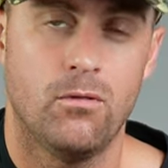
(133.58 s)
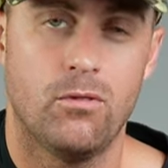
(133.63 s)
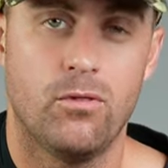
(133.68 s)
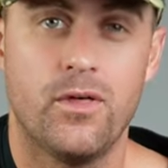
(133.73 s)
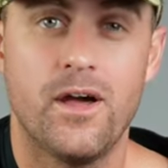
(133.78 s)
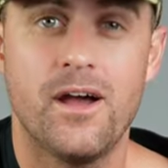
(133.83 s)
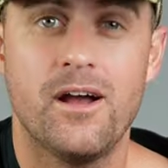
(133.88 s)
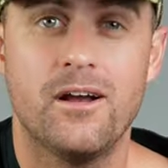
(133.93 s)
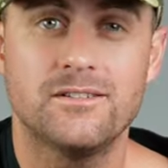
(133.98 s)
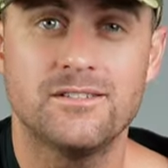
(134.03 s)

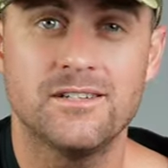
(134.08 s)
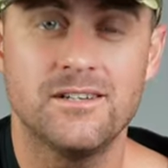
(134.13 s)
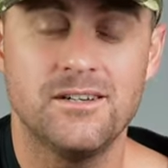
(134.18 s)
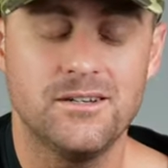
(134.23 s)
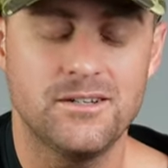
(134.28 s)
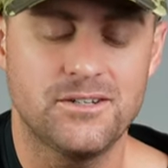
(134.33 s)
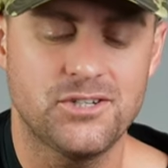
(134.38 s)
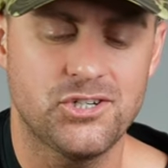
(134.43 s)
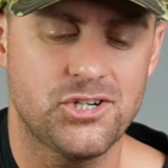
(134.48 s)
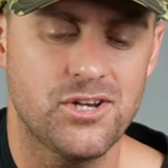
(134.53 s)
There's
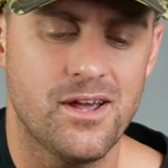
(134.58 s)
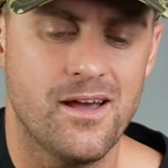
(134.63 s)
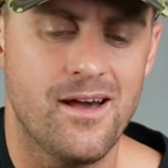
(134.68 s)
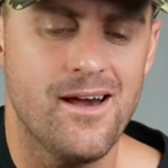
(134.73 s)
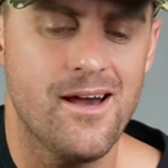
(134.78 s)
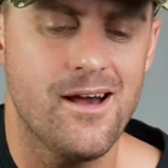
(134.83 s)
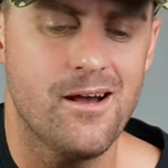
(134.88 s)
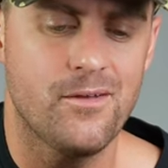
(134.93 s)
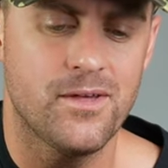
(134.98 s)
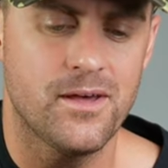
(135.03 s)
a
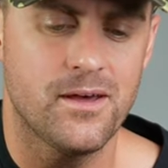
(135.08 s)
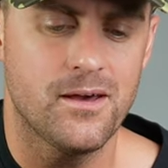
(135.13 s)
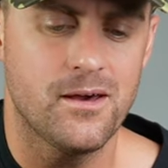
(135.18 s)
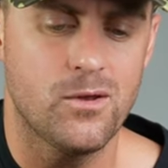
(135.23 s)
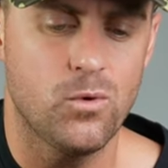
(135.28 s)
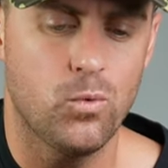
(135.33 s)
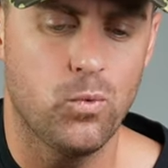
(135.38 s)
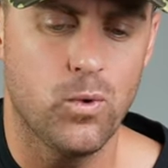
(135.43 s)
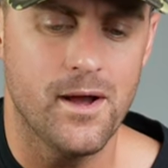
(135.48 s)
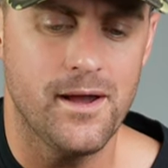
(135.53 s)
chair
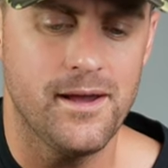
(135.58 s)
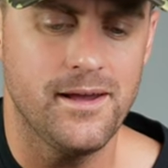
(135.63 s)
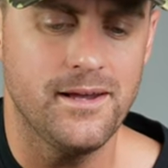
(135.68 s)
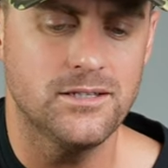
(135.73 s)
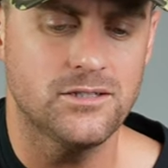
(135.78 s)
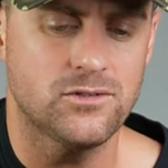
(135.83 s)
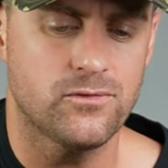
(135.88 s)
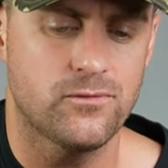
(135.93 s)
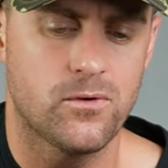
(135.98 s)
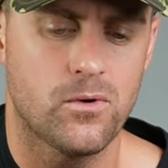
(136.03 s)
that
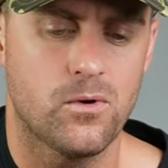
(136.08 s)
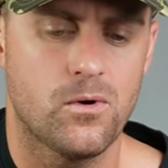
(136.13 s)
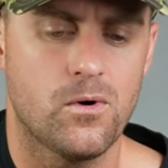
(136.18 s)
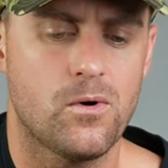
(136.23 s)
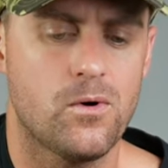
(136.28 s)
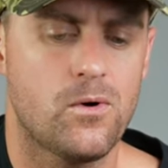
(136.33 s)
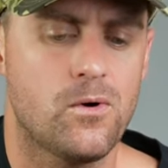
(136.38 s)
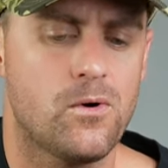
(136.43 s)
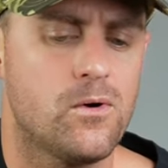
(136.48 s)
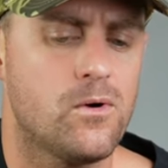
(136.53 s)
waits
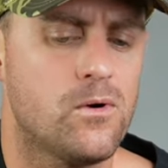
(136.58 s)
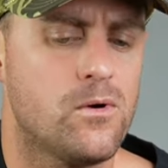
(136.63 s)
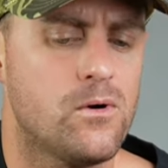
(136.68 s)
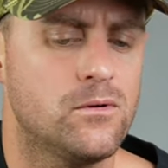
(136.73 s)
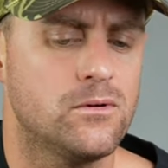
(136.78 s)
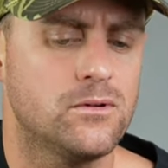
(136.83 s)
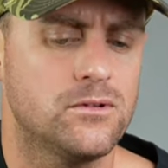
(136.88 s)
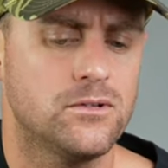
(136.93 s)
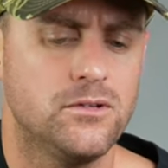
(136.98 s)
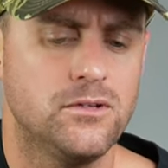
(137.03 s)
for
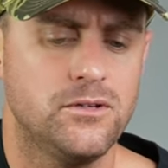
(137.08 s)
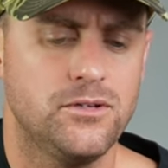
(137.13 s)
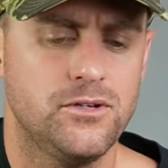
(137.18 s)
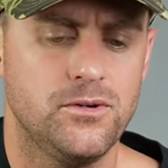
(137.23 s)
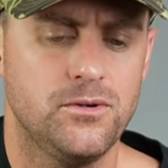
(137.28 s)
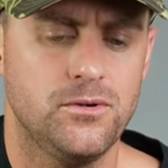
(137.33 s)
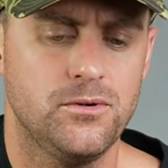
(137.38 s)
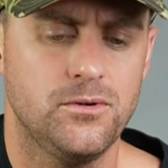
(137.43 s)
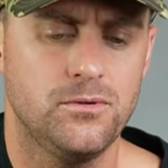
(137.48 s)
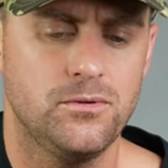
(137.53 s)

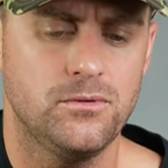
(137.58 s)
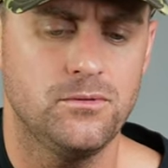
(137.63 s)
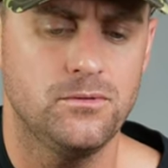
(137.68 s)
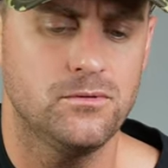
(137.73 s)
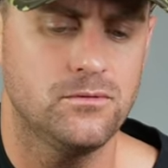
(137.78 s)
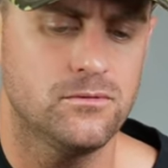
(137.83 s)
you.